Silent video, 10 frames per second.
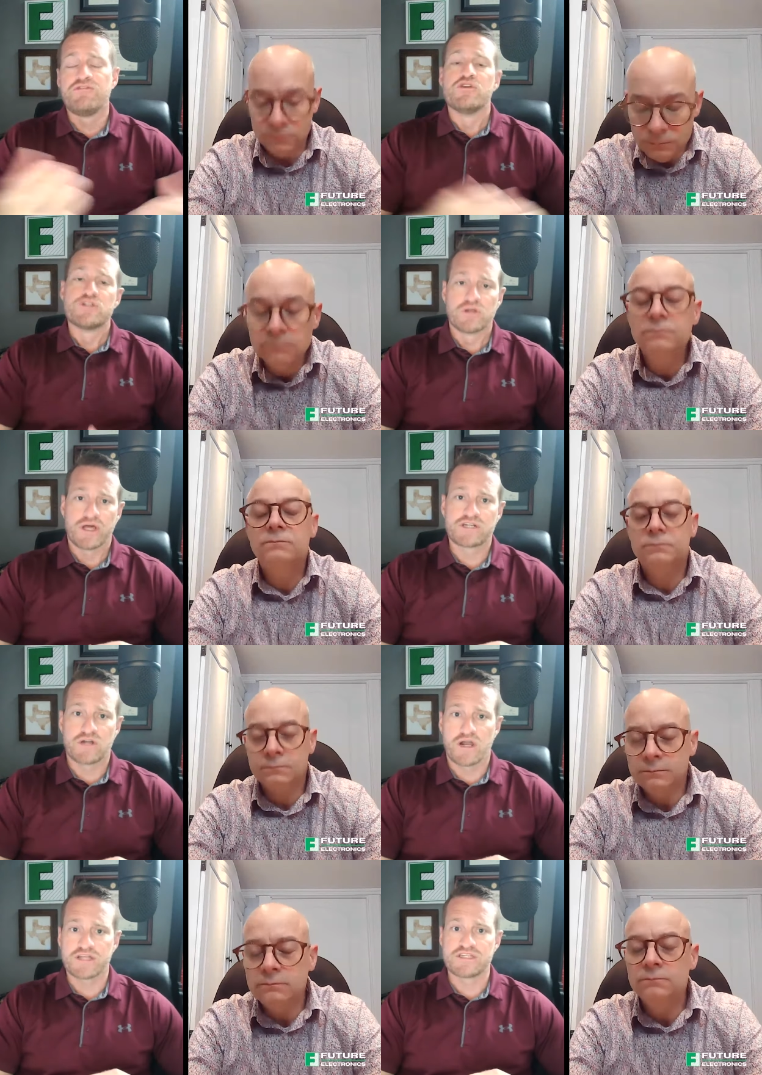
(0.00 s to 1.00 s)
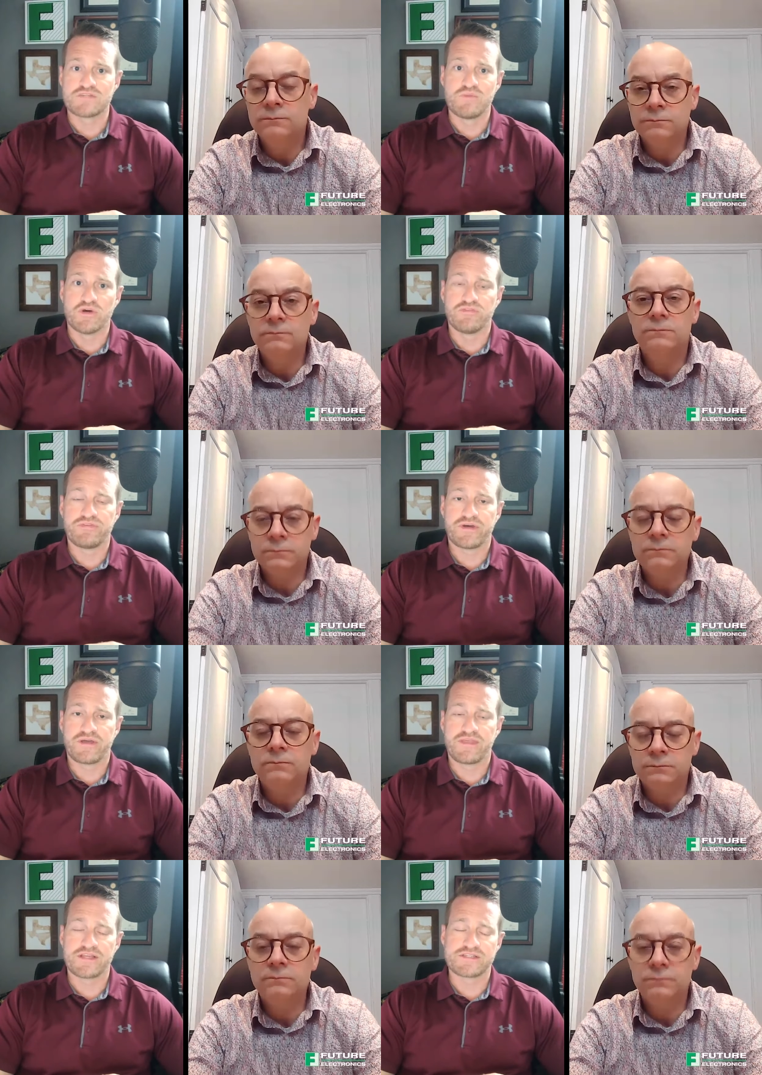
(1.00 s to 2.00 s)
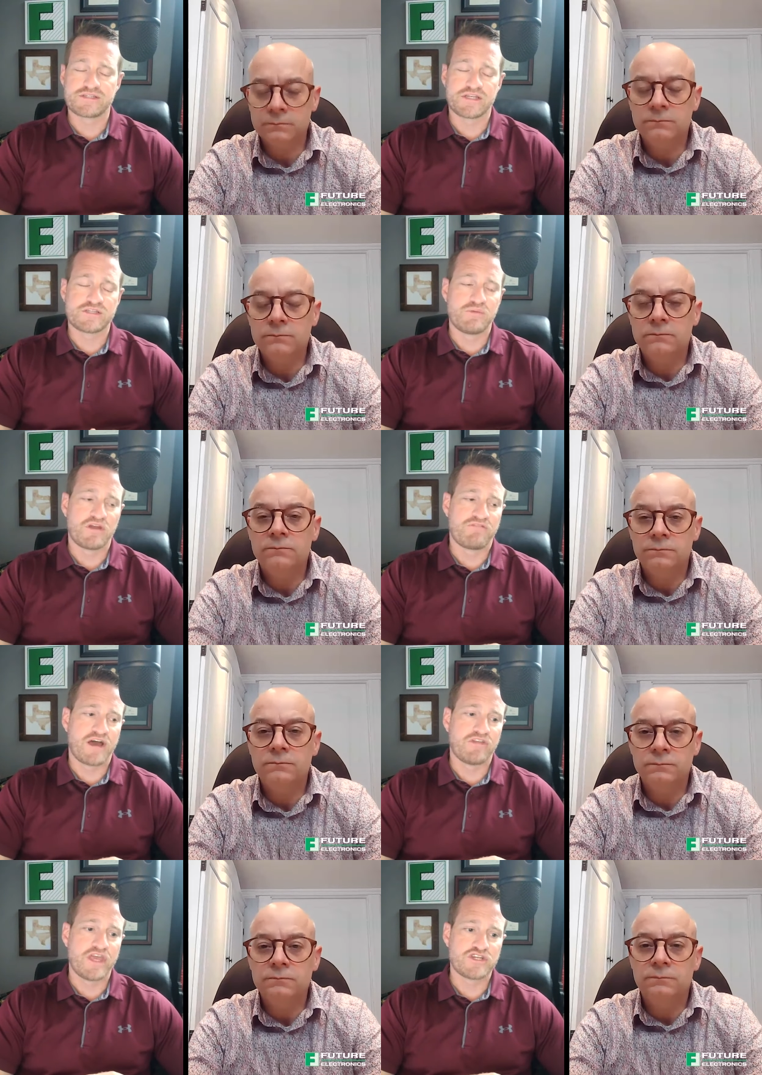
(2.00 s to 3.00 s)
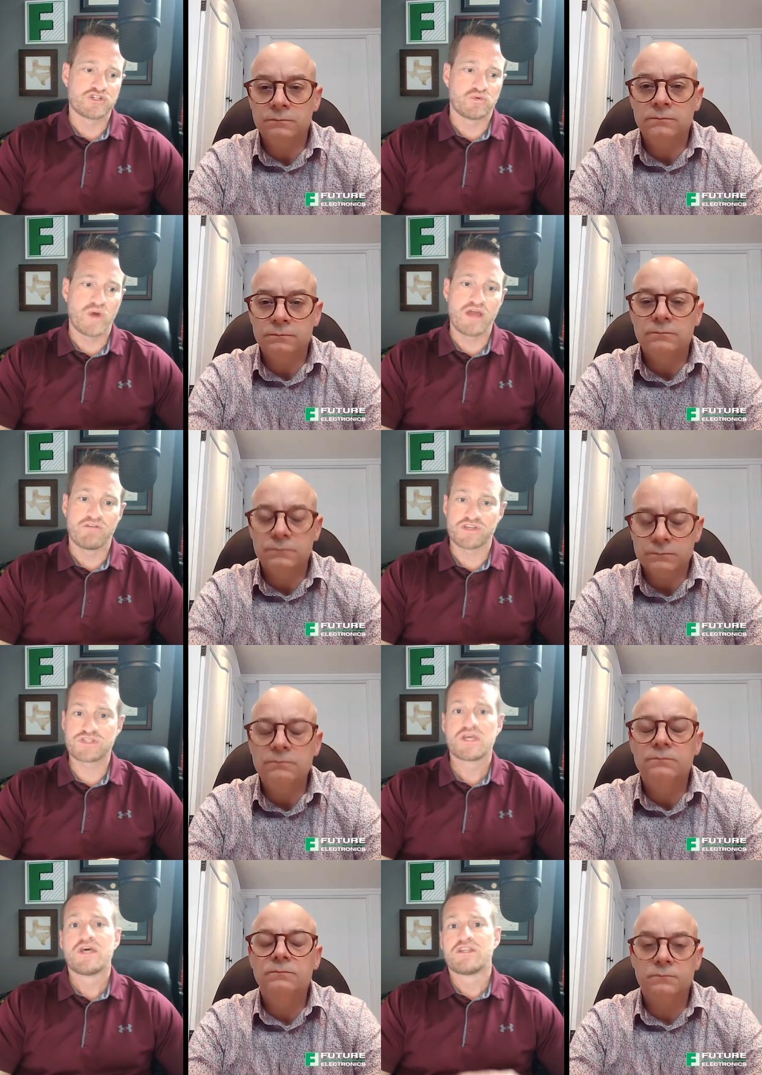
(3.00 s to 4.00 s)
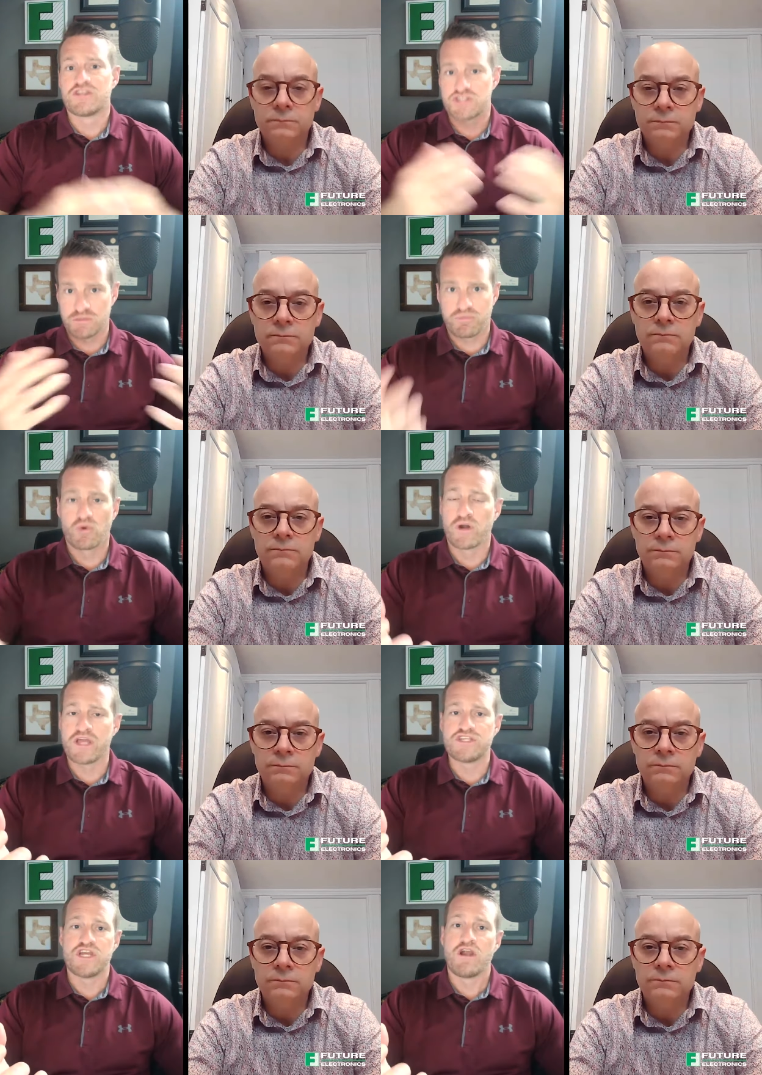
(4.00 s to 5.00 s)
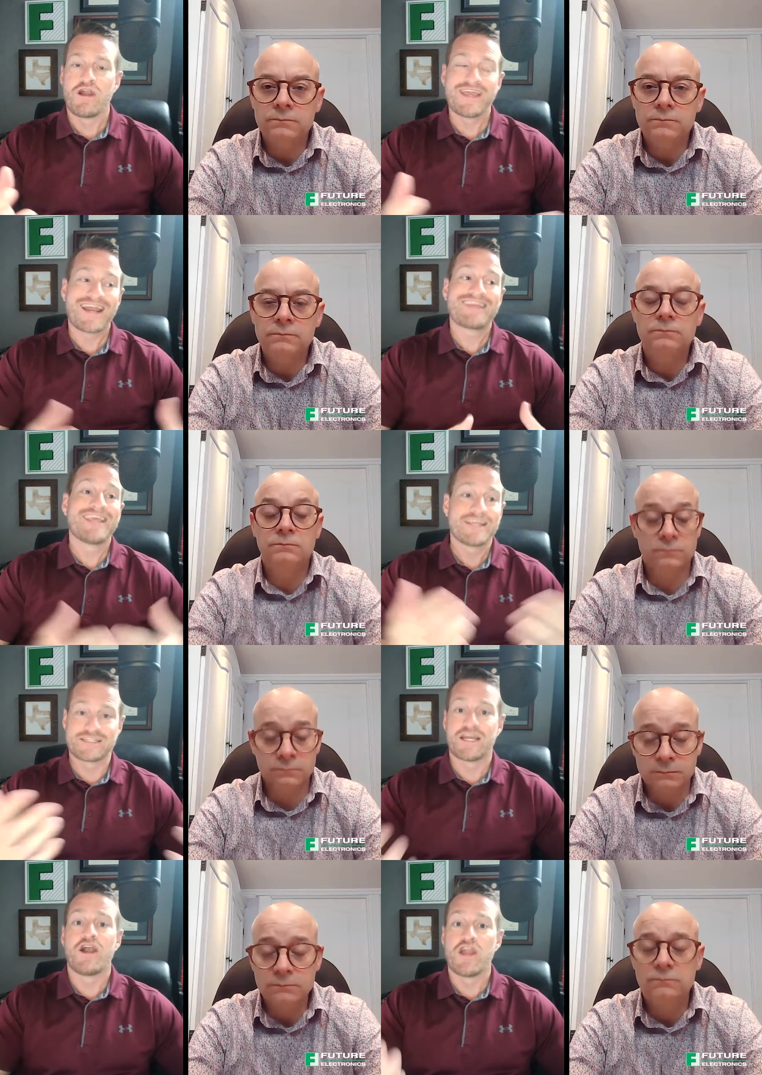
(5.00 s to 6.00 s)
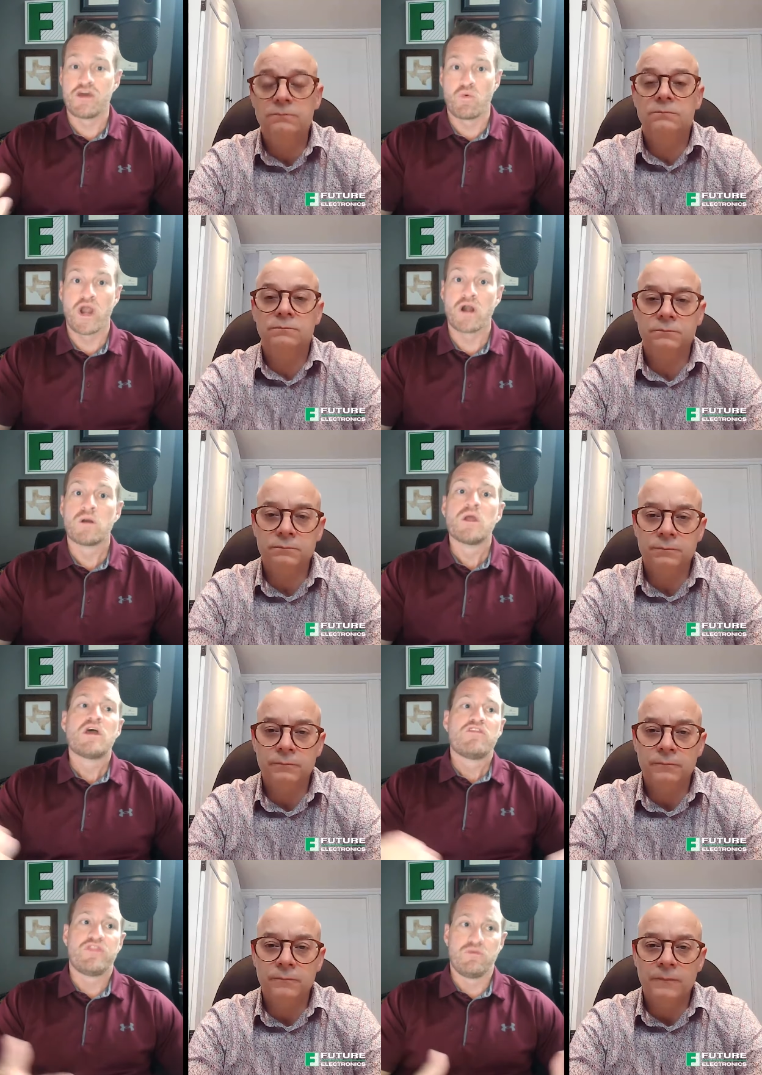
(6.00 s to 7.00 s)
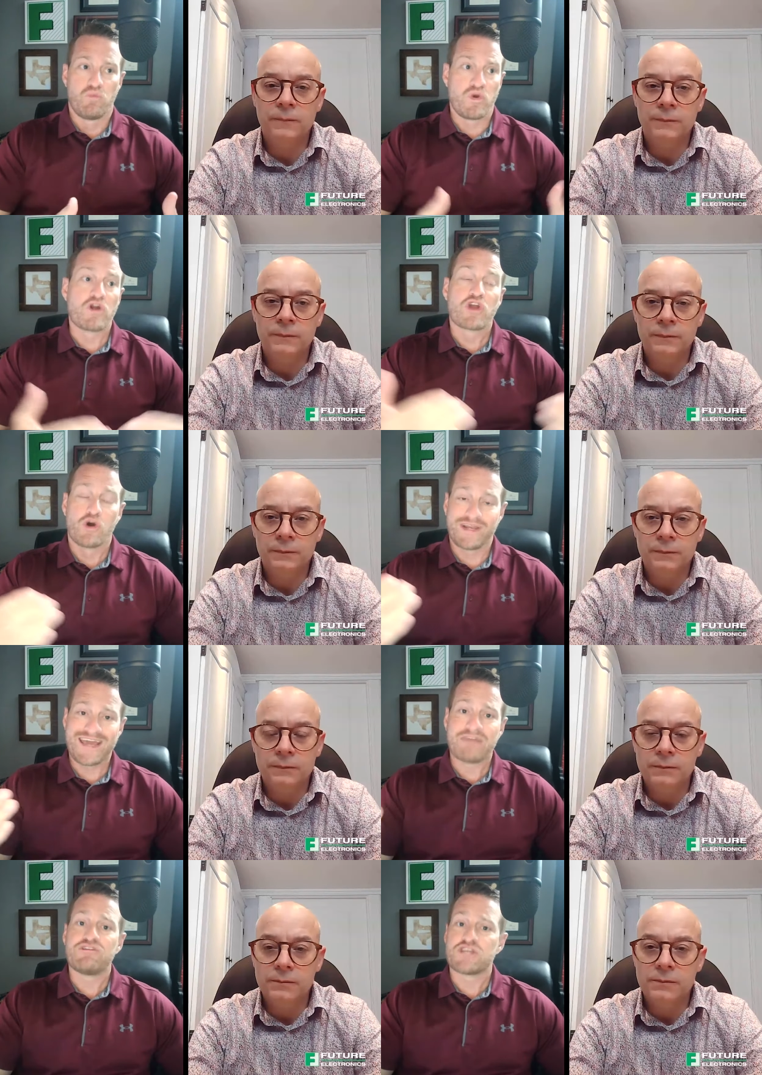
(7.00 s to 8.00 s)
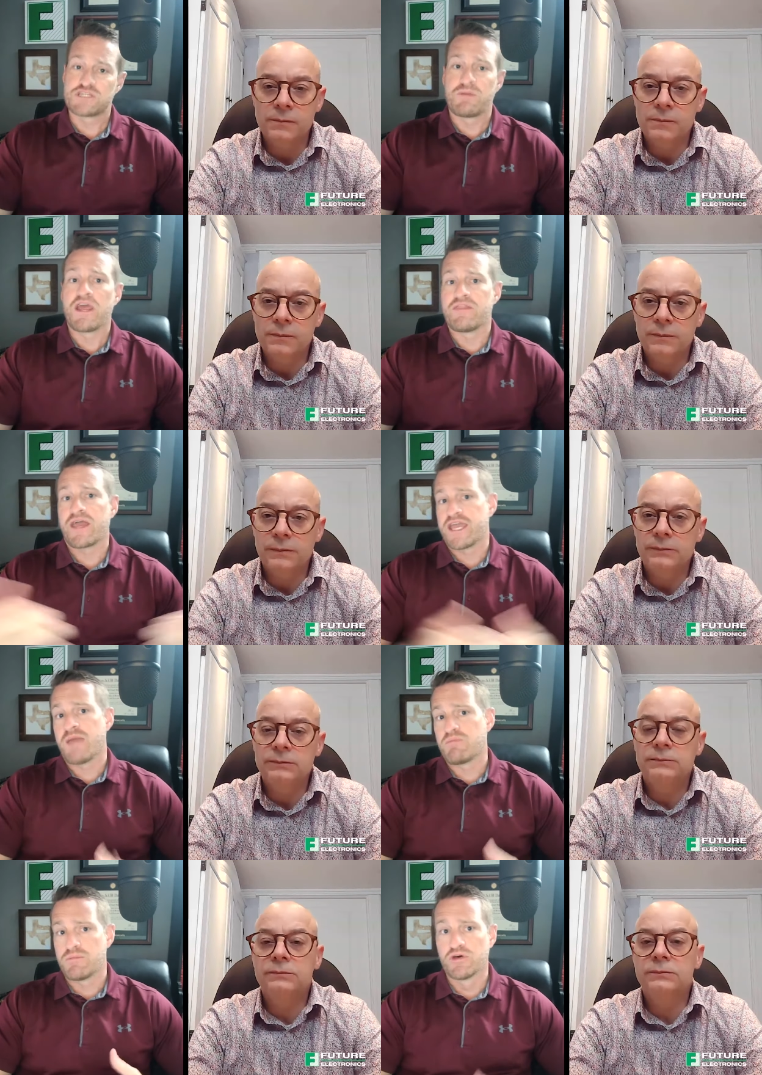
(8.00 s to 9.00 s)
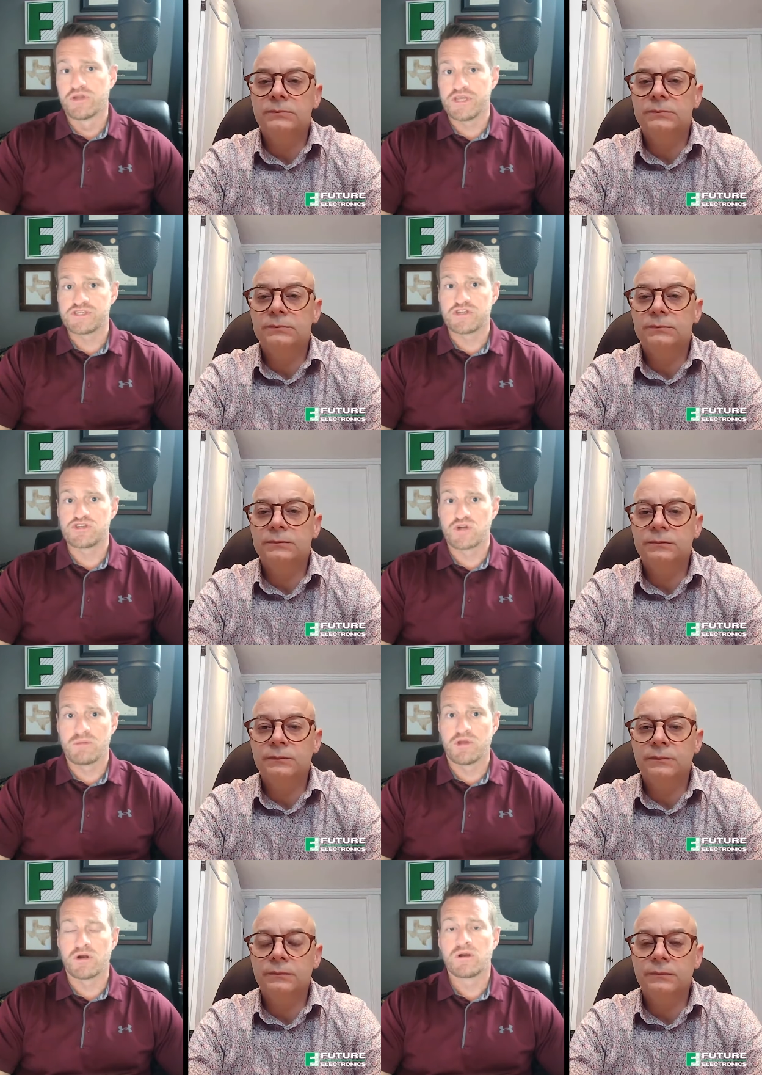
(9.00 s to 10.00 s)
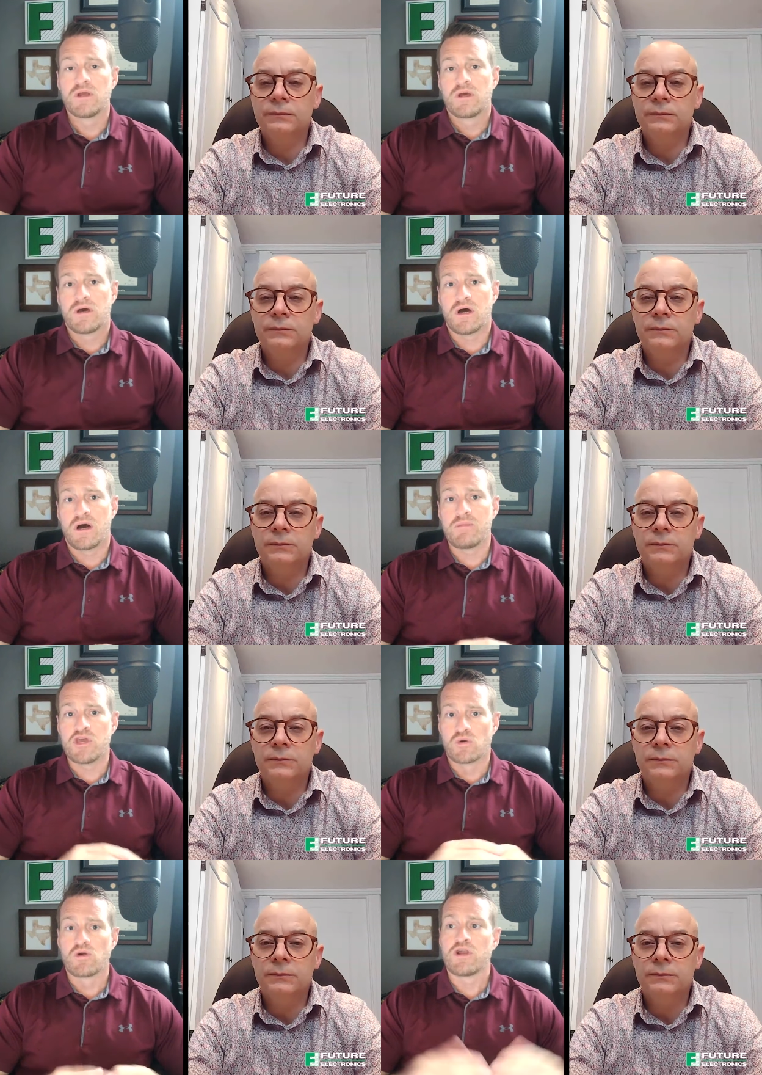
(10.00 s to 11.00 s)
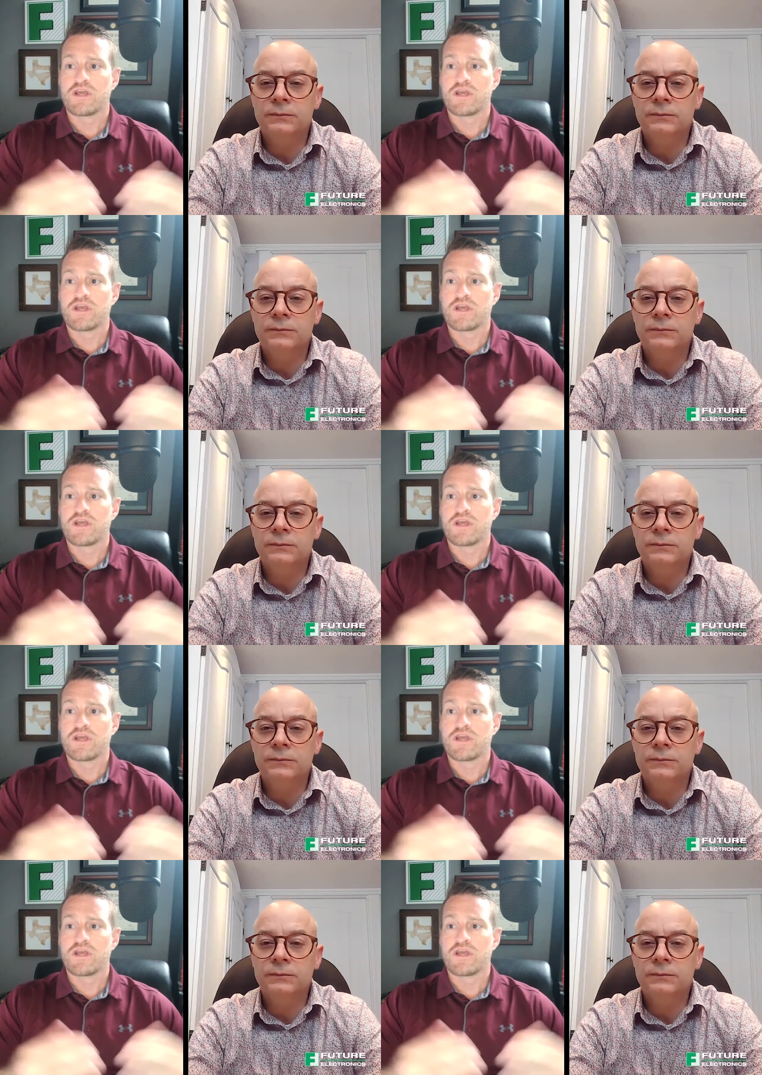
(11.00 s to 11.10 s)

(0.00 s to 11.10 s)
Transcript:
Speaker 1: that Future Electronics has built. I think it's it's been a foundational way of us to support engineering, and I think it's an area where we're going to have to expand that capability as a distributor um, in